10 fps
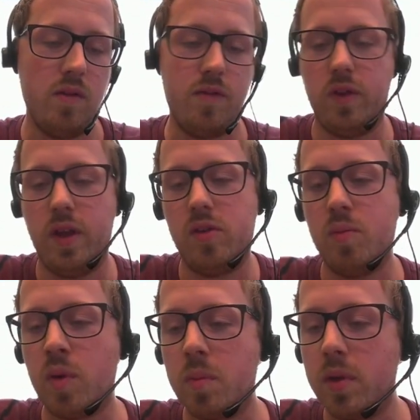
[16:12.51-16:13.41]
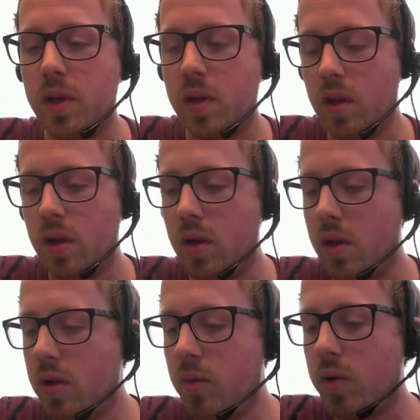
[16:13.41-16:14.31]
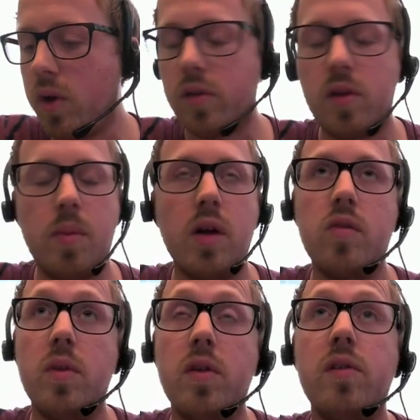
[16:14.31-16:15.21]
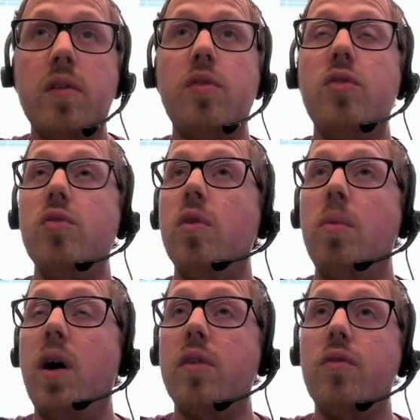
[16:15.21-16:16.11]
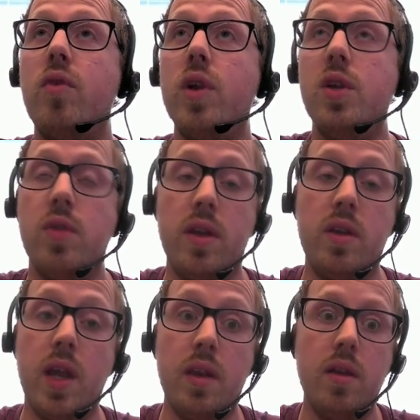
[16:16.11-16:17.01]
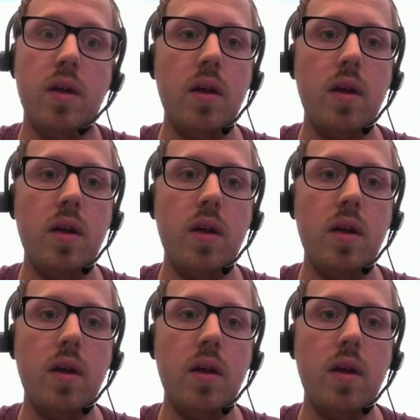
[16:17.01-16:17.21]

For that, you probably would ask a bioinformatician to do a BLAST for you and then